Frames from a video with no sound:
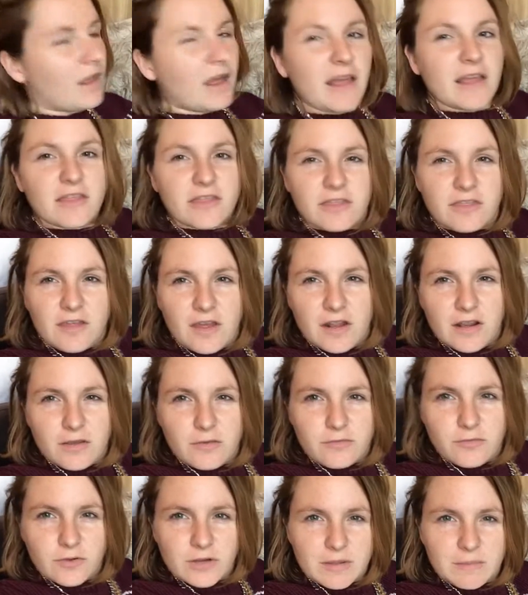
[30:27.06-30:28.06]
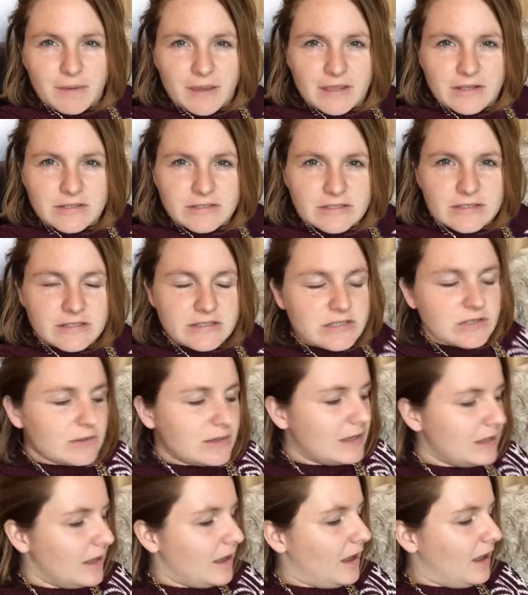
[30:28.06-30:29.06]
like thirty or forty pages into
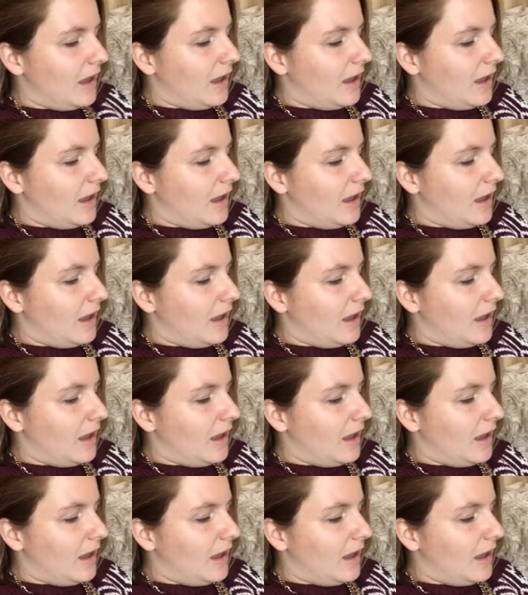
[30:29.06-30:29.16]
it.